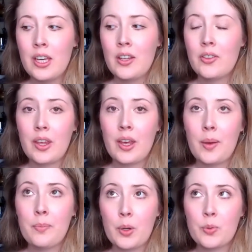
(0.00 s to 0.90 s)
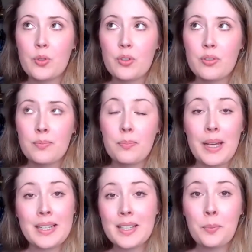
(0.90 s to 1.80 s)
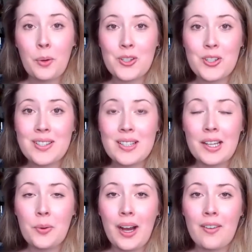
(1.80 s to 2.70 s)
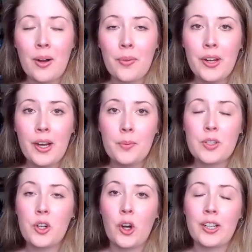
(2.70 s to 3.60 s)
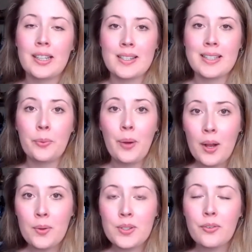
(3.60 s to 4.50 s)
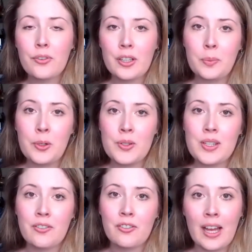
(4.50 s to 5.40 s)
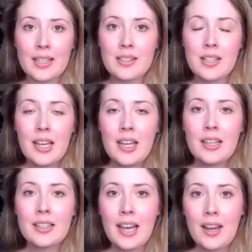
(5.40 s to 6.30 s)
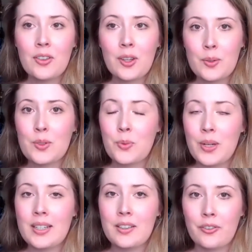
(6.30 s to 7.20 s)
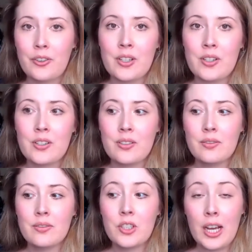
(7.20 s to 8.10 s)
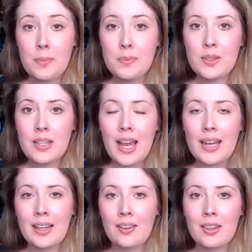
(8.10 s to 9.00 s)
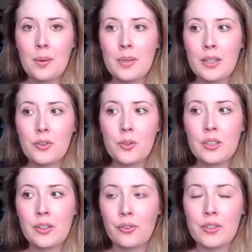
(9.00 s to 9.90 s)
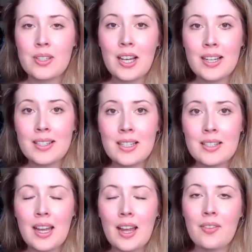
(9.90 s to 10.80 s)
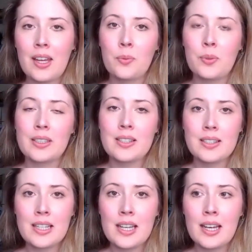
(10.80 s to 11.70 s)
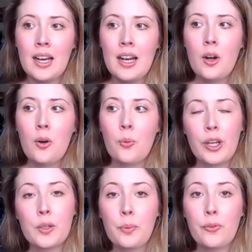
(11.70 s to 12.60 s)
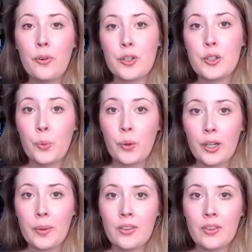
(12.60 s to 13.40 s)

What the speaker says: the most basic brushes that you have out there, which are classic rounds, filberts, and flats. Get those 3 different types and get them in a few different sizes, and then really see what you prefer to work with.